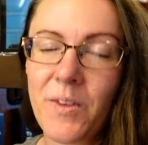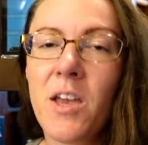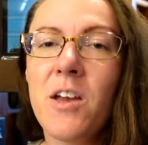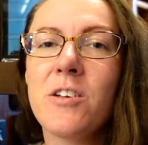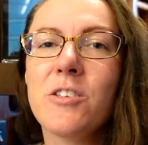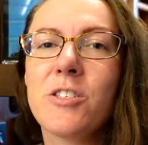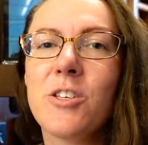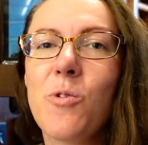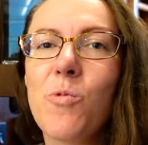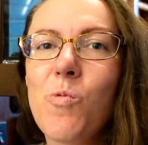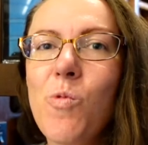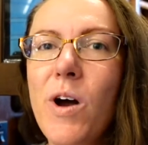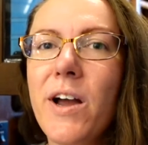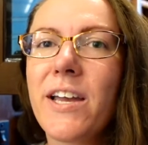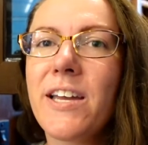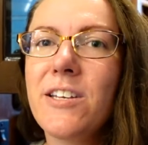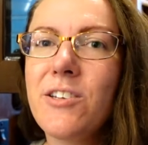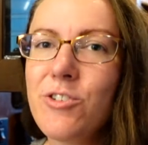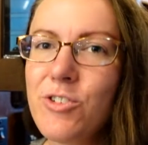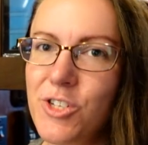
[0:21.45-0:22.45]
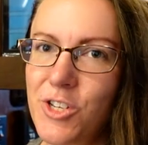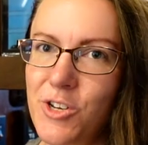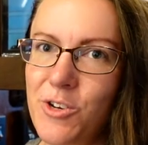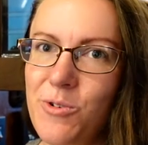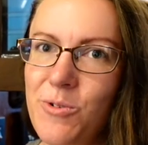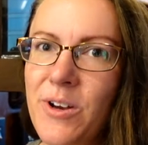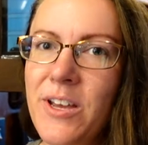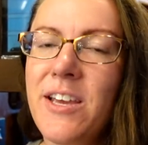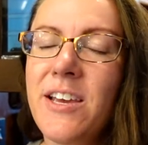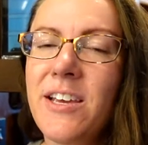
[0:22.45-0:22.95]
So what can you
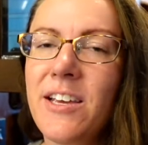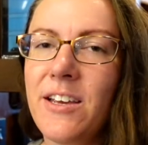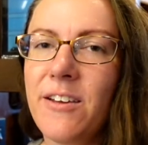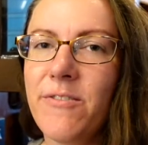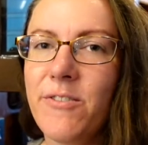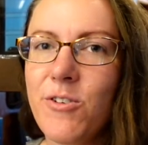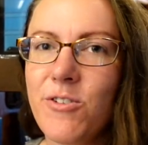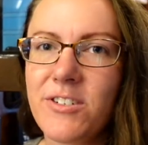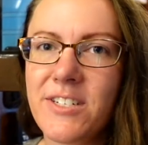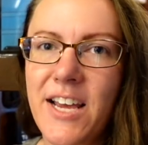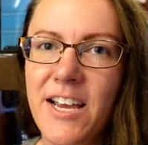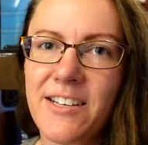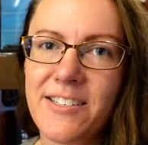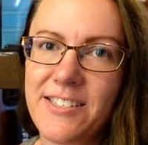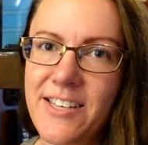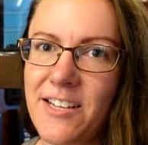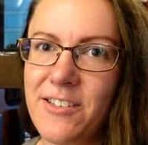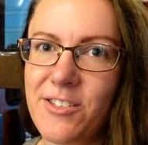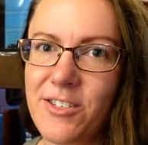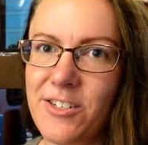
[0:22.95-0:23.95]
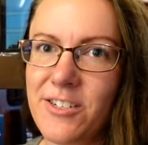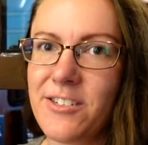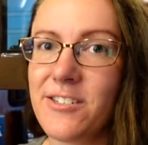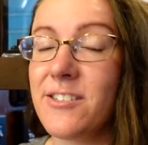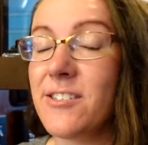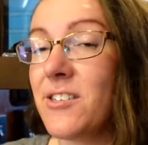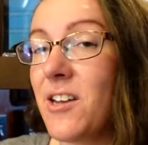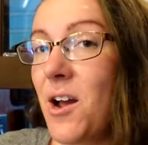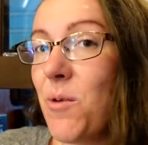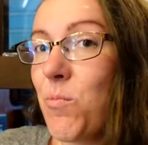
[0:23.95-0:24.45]
do if your tank sensors
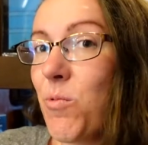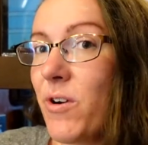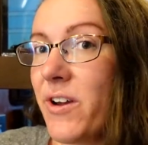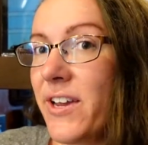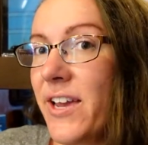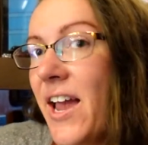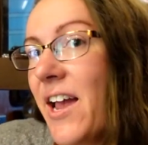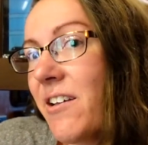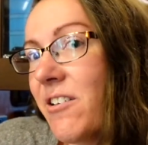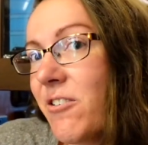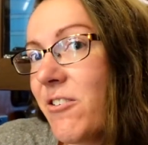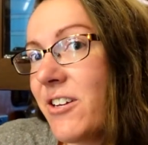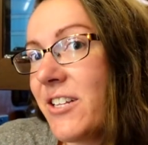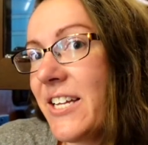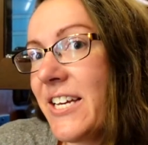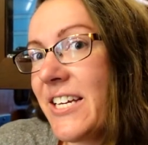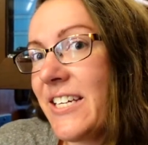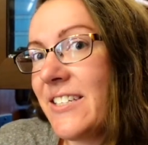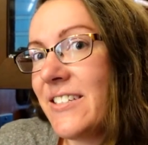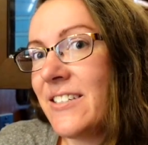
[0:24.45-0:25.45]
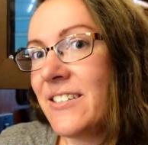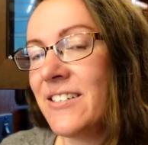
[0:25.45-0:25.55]
stop working accurately?